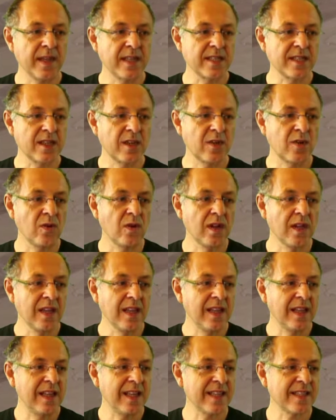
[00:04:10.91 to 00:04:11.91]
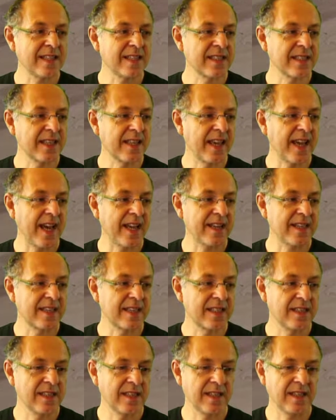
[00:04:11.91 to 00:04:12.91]
So let's get
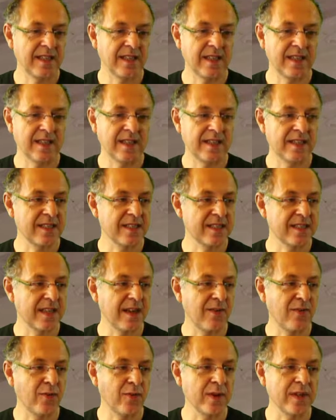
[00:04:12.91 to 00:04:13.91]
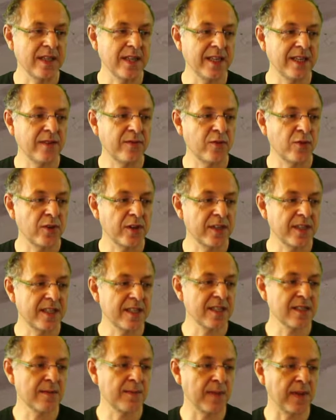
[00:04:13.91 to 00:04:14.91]
uh, the stuff we needed for the
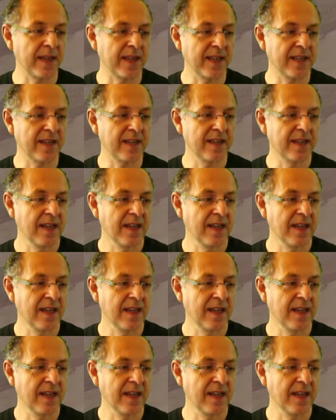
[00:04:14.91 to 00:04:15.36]
display.